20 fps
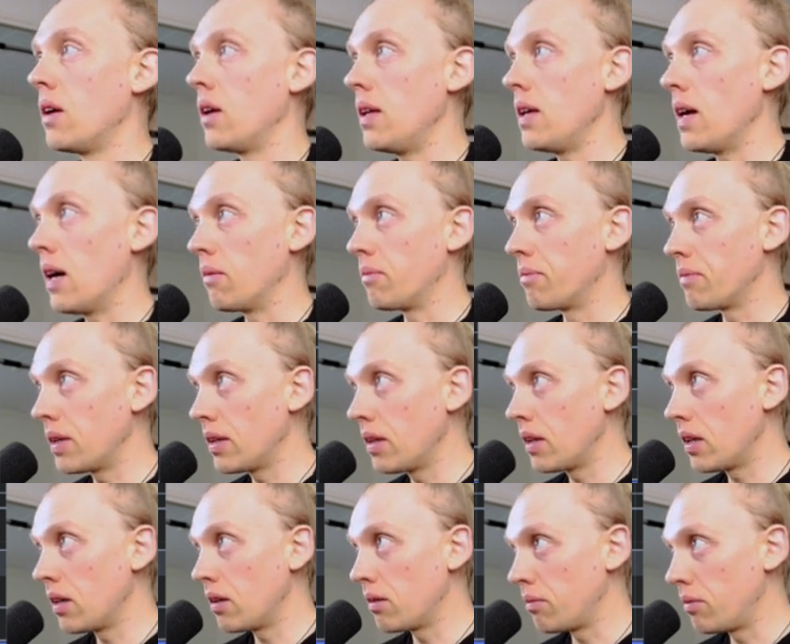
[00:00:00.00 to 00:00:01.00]
Yeah, and
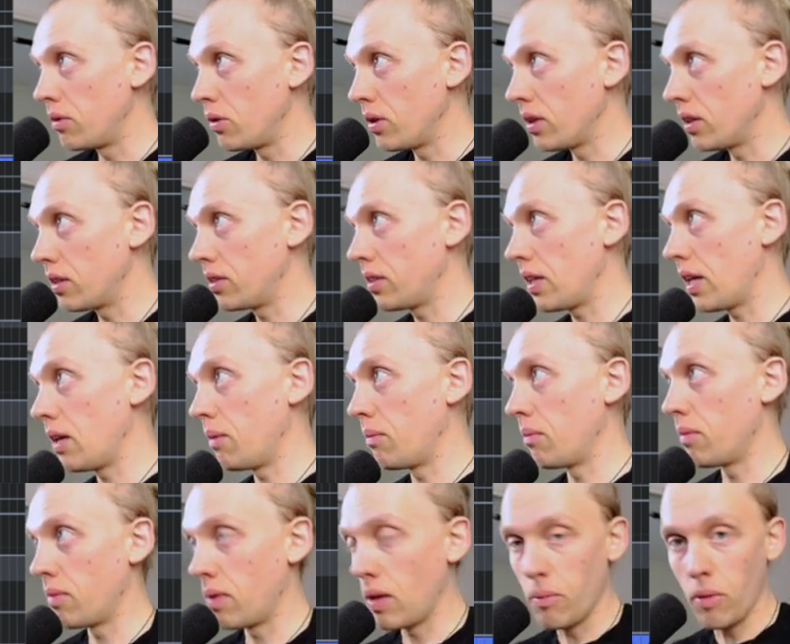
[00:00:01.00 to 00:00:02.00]
then doing the
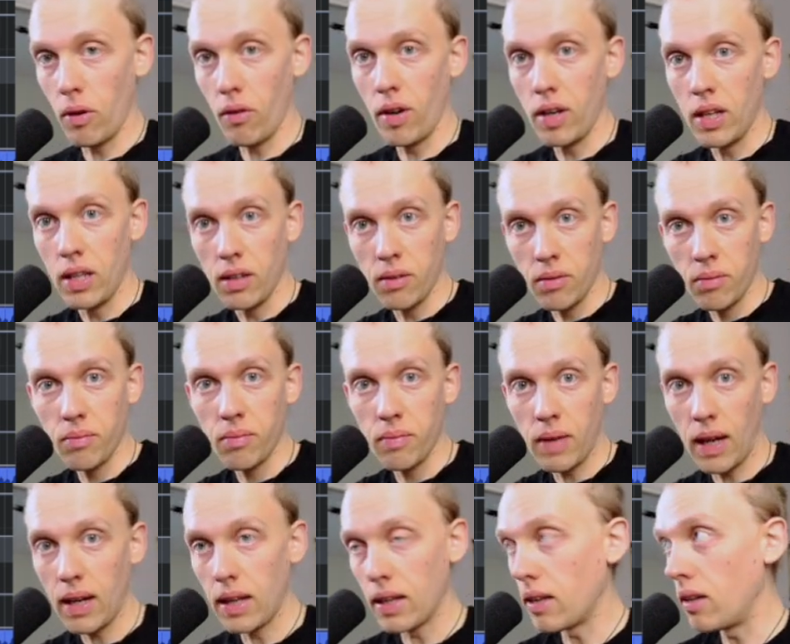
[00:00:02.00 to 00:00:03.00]
same, I'm already
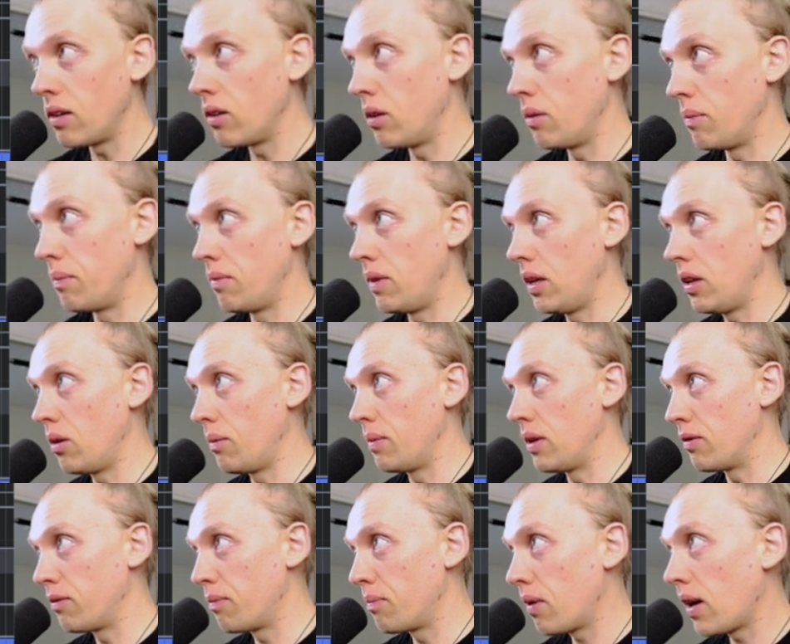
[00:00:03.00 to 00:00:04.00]
adding a little
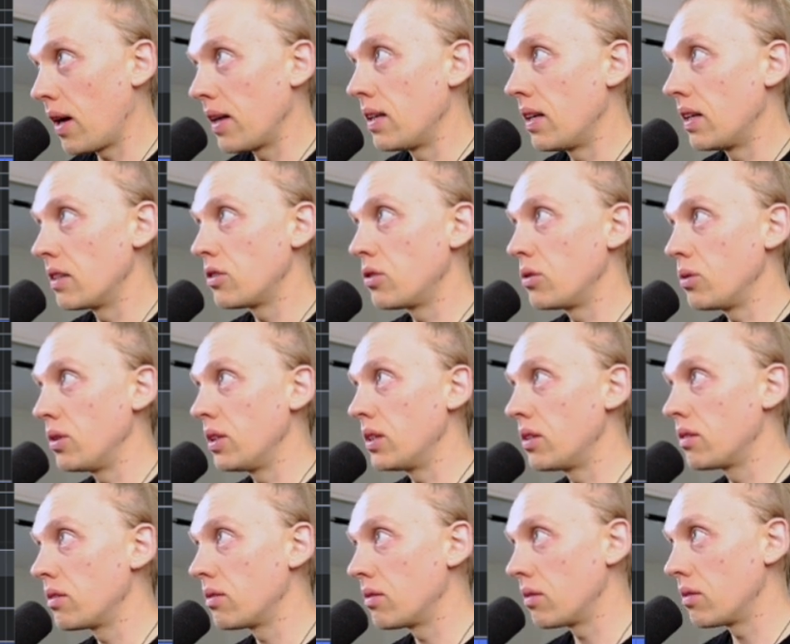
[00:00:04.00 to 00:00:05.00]
bit of brightness to
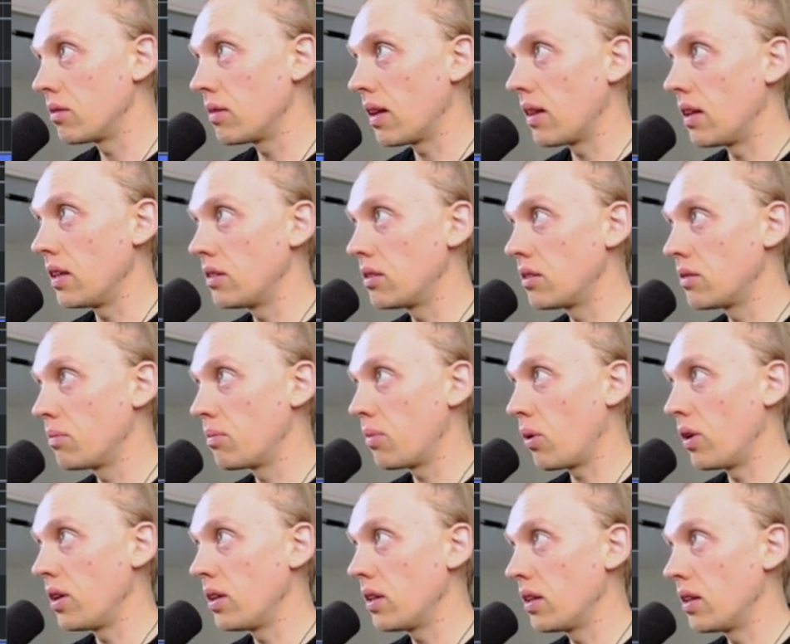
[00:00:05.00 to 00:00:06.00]
it at this
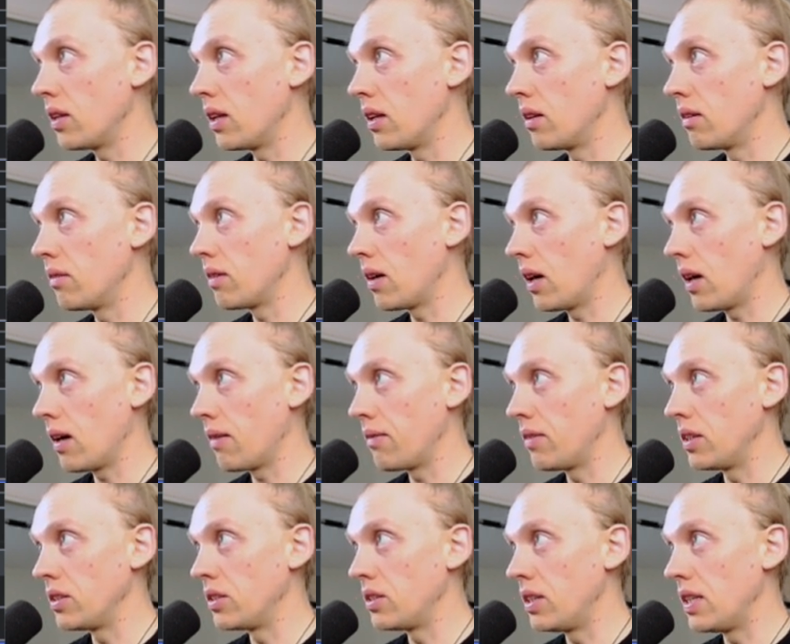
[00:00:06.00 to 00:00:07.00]
point, and then I have
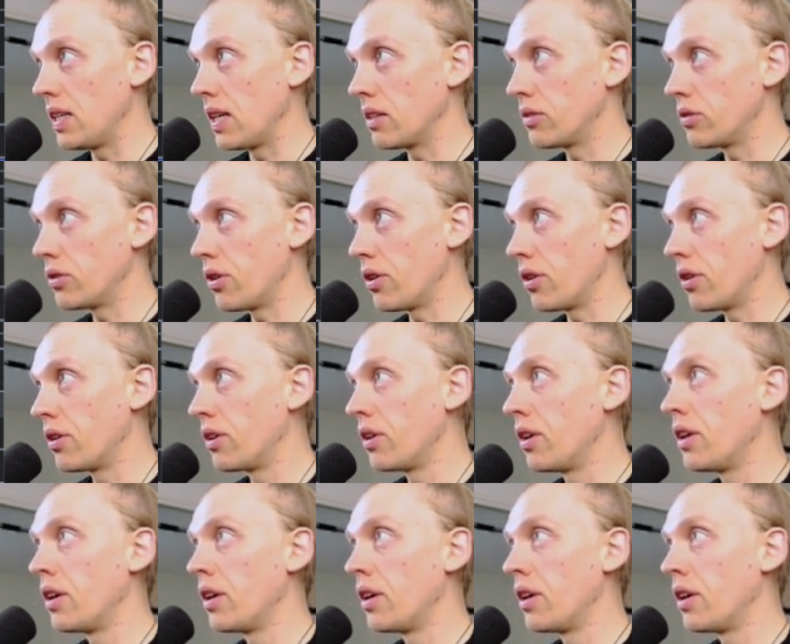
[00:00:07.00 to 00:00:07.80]
this de-esser